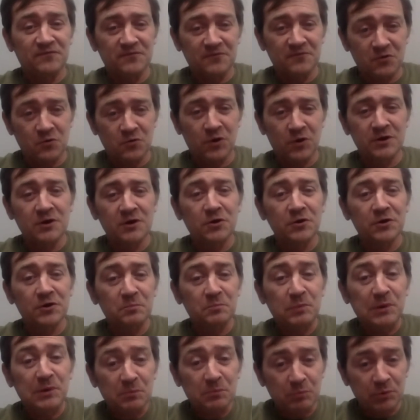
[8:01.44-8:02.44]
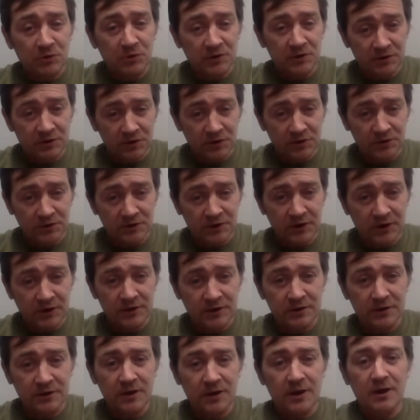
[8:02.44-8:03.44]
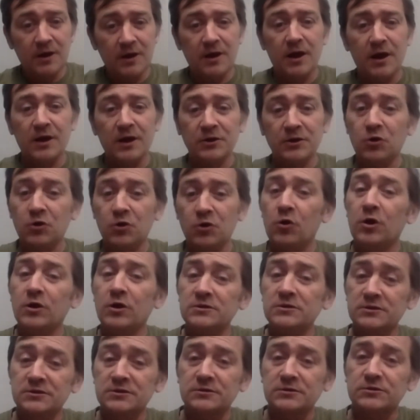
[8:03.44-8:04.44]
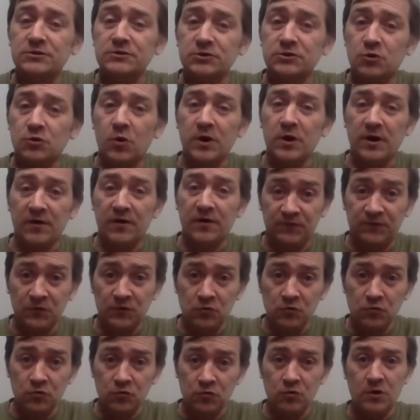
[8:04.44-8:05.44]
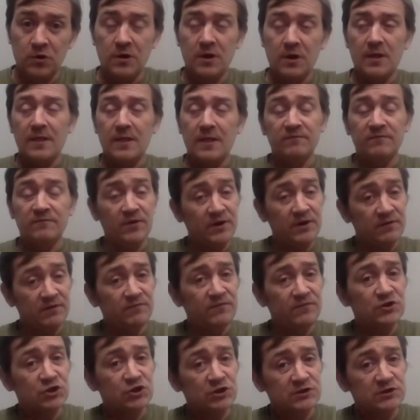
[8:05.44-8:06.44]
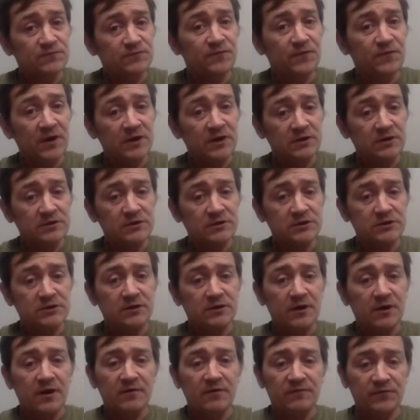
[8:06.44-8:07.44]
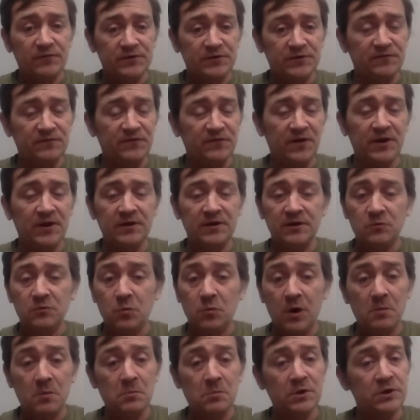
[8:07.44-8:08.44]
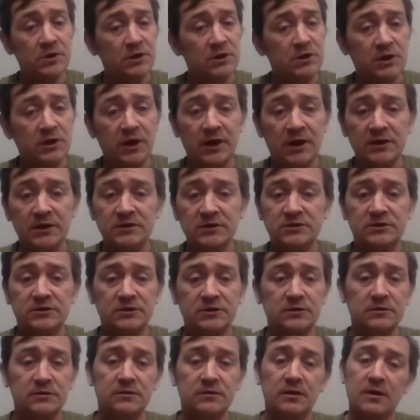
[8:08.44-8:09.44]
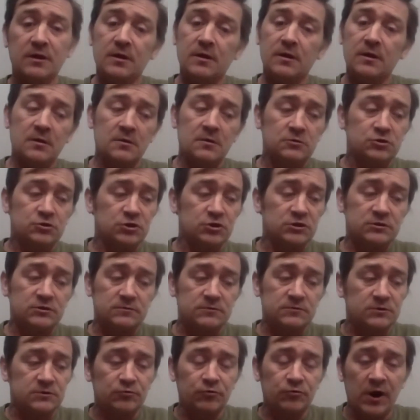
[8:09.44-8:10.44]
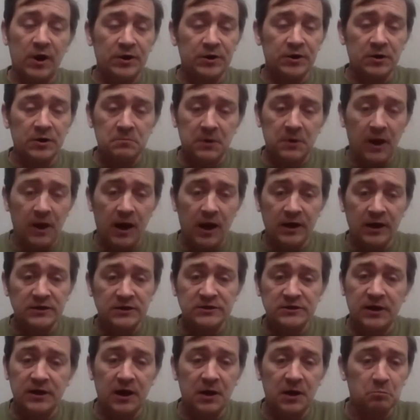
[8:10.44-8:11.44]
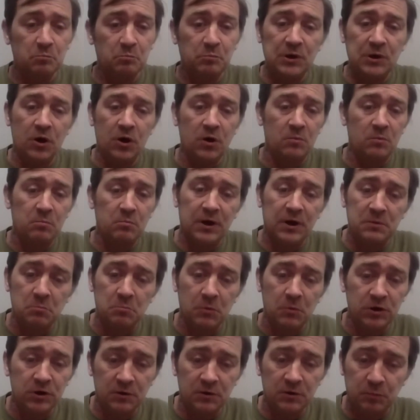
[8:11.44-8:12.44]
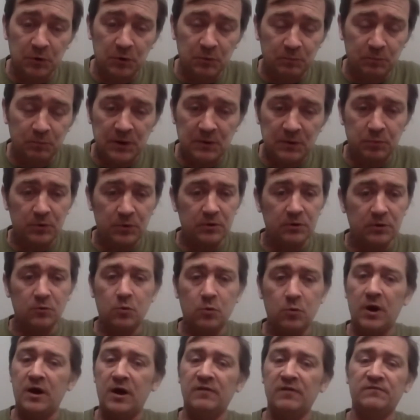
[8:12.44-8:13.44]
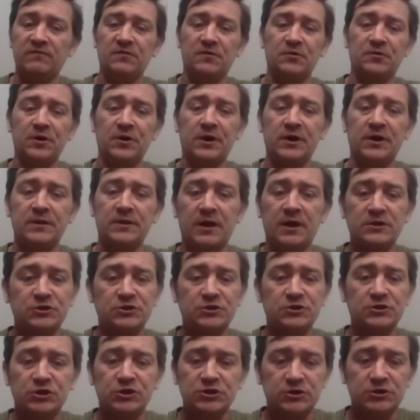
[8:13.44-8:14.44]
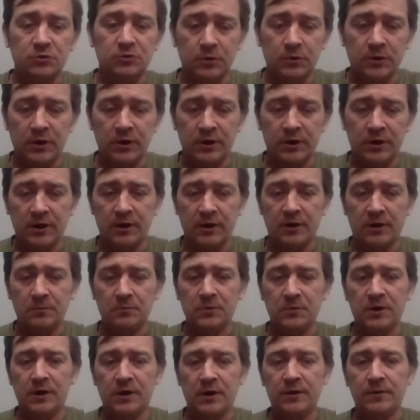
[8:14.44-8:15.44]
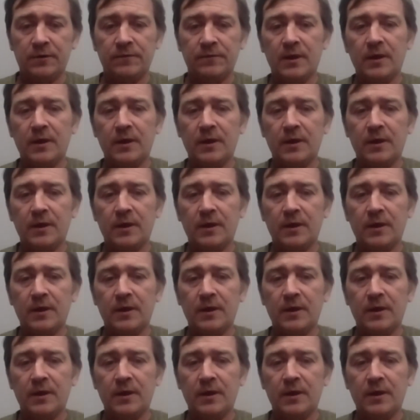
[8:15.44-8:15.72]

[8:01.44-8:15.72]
quite a lot of people in London and gotten quite a few very vicious fights for defending women and kids and just random guys getting beat up by multiple people, whatever, right? That's just the way I am, yeah?